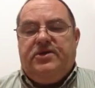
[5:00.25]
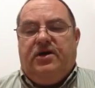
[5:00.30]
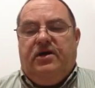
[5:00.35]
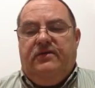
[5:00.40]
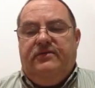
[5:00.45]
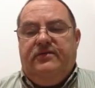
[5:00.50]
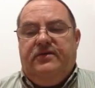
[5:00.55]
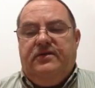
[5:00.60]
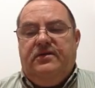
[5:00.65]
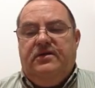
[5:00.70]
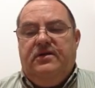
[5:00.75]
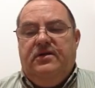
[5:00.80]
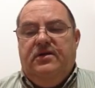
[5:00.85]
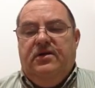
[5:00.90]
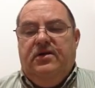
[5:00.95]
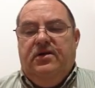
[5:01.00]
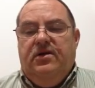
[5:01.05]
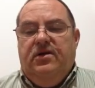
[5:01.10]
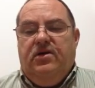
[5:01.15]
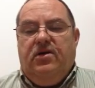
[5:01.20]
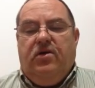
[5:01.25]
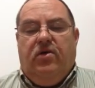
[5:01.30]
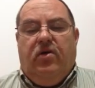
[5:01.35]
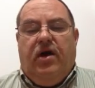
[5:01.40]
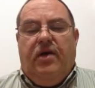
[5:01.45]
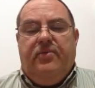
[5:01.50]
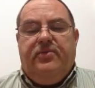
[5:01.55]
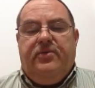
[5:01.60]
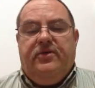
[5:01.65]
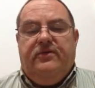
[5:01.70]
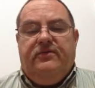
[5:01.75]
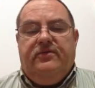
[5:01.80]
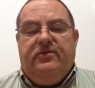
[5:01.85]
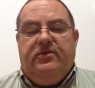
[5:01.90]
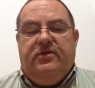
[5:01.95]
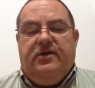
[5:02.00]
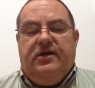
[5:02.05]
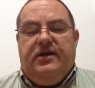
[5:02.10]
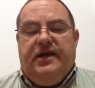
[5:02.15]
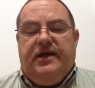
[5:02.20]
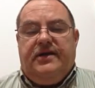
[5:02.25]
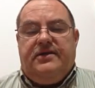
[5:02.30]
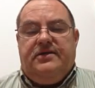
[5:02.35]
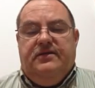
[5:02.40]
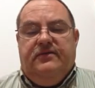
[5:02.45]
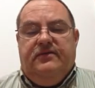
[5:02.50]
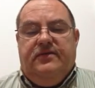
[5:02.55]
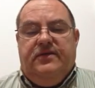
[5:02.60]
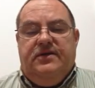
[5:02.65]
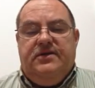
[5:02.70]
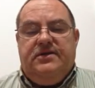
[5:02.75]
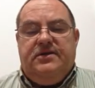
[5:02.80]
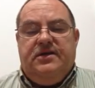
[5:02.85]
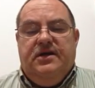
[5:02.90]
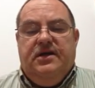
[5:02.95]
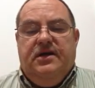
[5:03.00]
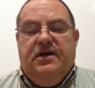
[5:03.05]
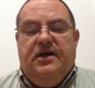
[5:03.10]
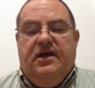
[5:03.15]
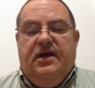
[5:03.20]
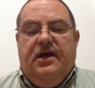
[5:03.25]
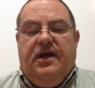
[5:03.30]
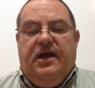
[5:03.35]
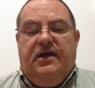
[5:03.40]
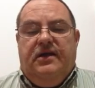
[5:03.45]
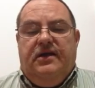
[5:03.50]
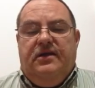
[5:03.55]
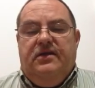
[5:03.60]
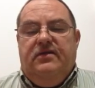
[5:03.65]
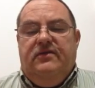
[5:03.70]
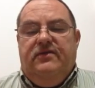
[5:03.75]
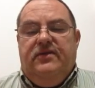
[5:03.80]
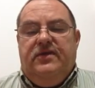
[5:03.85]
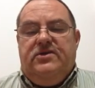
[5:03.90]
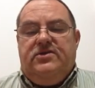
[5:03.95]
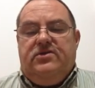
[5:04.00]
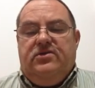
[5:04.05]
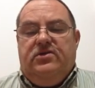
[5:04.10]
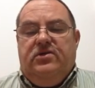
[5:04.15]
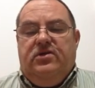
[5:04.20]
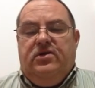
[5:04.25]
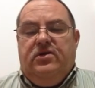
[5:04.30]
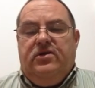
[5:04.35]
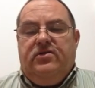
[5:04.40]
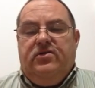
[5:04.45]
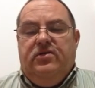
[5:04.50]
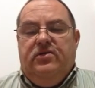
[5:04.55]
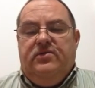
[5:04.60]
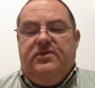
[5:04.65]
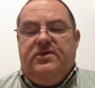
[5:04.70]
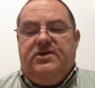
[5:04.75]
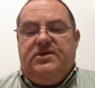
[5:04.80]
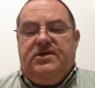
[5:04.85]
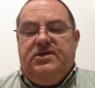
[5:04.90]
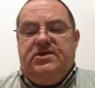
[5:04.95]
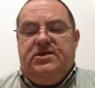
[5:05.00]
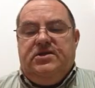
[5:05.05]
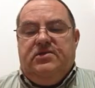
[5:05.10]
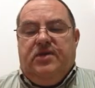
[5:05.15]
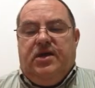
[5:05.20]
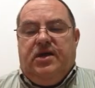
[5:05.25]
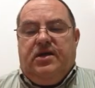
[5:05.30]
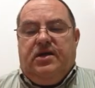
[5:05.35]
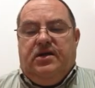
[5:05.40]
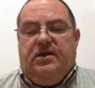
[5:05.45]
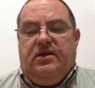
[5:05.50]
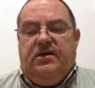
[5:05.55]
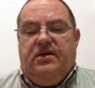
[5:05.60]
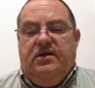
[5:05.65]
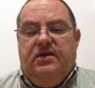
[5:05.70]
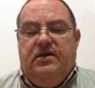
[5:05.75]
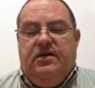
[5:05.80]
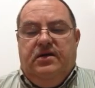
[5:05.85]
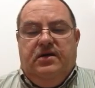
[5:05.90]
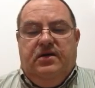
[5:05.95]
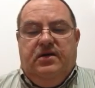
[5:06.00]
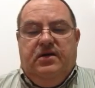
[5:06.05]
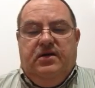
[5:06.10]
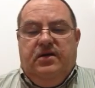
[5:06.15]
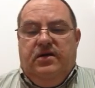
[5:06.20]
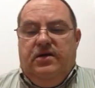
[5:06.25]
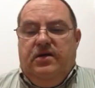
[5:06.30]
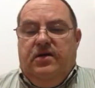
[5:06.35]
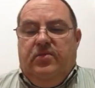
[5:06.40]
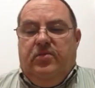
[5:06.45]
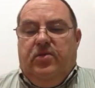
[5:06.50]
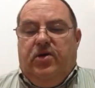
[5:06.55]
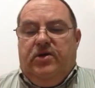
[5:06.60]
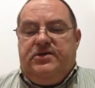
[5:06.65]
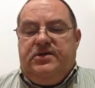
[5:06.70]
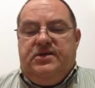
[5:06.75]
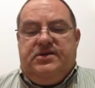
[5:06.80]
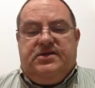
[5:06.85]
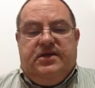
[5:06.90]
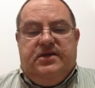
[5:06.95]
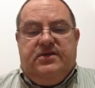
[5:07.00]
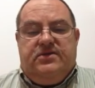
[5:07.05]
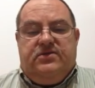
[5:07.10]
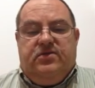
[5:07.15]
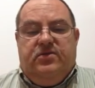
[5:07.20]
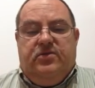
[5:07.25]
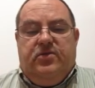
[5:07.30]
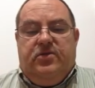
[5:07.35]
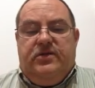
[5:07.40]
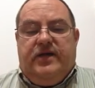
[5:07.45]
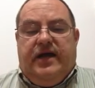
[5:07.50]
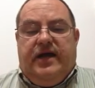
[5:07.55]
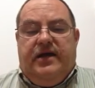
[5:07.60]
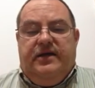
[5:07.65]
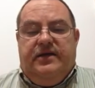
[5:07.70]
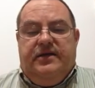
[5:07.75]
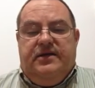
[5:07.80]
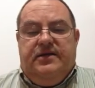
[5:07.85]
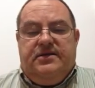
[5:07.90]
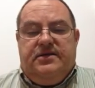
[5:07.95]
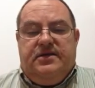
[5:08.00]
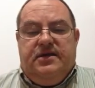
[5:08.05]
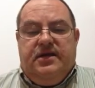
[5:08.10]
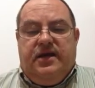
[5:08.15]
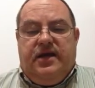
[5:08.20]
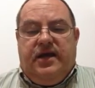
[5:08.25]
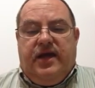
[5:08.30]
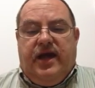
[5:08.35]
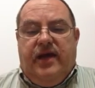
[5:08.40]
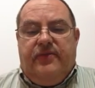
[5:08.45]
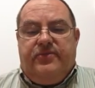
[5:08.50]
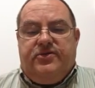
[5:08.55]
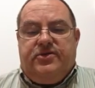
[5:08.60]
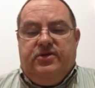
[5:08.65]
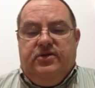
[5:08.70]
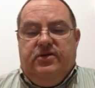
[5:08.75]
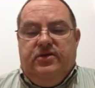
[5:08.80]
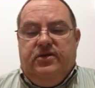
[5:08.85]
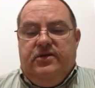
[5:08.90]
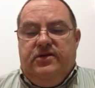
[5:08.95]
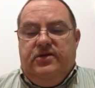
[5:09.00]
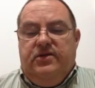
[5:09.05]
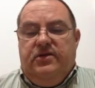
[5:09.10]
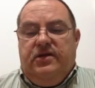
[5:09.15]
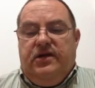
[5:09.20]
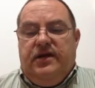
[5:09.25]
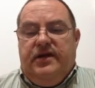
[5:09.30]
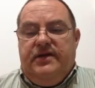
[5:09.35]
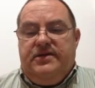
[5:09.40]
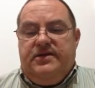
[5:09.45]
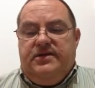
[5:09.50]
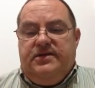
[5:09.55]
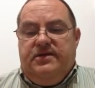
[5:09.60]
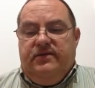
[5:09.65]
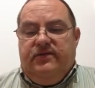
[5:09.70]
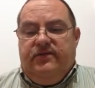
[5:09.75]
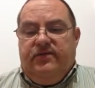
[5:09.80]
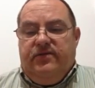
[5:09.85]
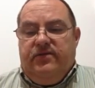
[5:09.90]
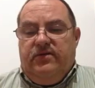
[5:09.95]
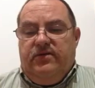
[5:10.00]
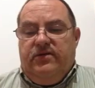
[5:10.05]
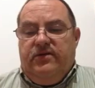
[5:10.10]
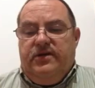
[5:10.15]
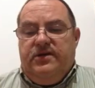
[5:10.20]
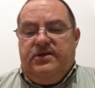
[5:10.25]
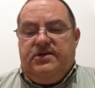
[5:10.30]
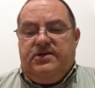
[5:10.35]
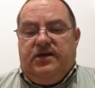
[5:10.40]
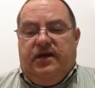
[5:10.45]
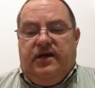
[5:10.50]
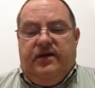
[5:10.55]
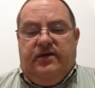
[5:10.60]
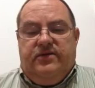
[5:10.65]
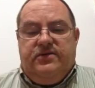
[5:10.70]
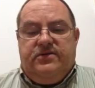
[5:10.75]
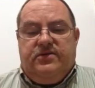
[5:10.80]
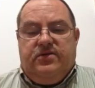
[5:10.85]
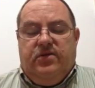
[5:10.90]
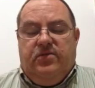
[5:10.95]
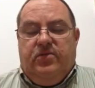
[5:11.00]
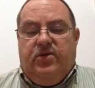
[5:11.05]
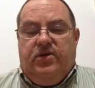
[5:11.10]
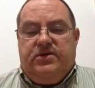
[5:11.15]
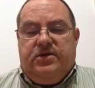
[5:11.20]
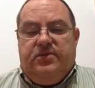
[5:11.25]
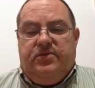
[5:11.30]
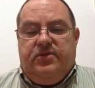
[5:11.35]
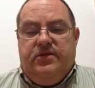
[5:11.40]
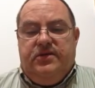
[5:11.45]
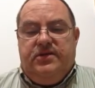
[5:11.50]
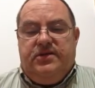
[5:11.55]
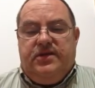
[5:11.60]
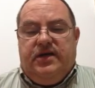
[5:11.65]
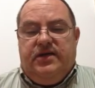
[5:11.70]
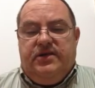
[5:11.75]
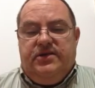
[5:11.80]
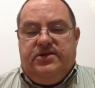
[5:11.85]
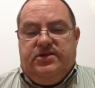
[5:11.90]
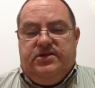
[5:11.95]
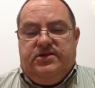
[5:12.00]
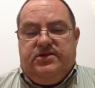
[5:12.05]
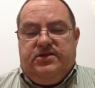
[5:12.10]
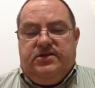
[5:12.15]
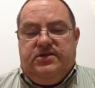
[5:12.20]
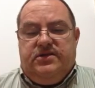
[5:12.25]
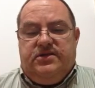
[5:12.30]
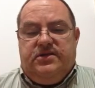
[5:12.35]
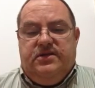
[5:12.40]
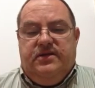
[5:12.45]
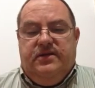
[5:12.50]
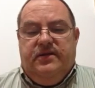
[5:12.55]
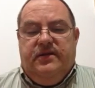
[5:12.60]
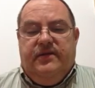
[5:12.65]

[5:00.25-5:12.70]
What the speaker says: solving, cooperative learning activities, and individual or group decision-making. Multisensory modalities capture and utilize different learning styles or multiple intelligences.